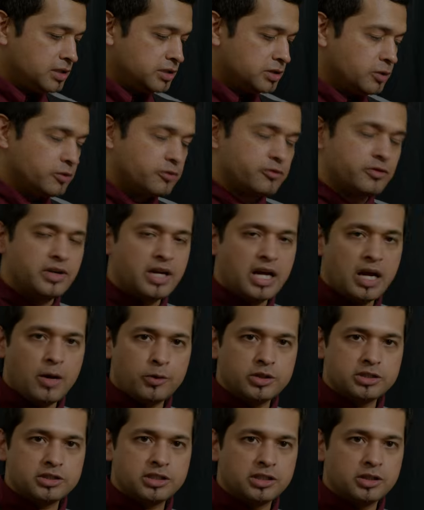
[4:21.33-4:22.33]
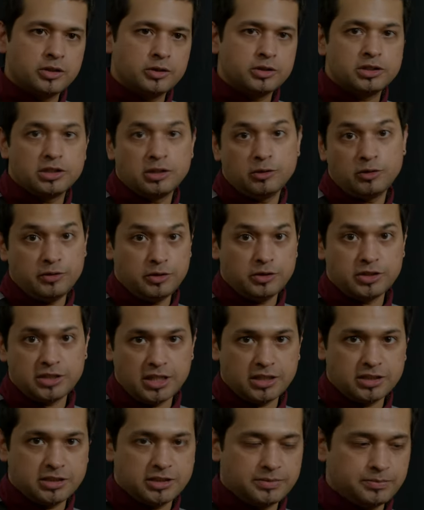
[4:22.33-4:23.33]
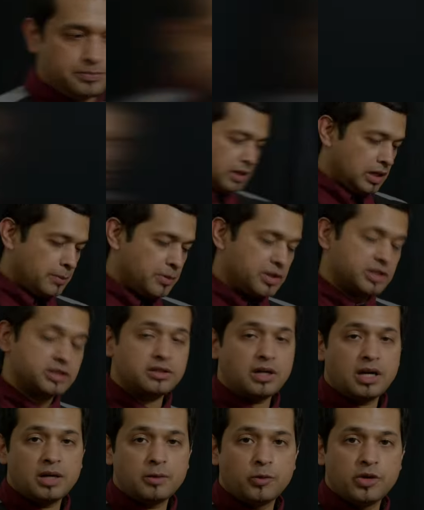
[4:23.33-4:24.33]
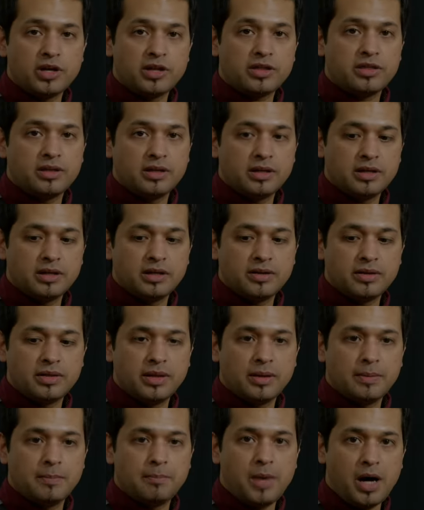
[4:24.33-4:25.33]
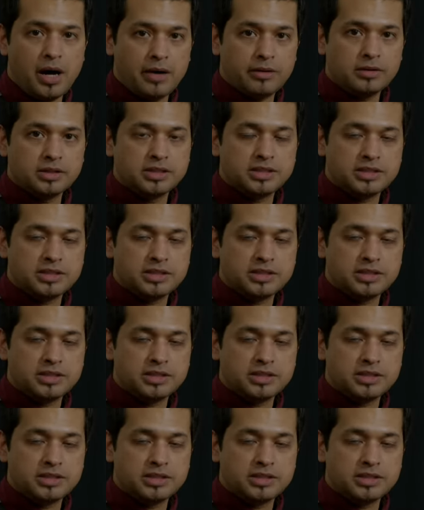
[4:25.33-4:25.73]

So for now, we're just going to go into the review section. I'm going to start with uh, the bottle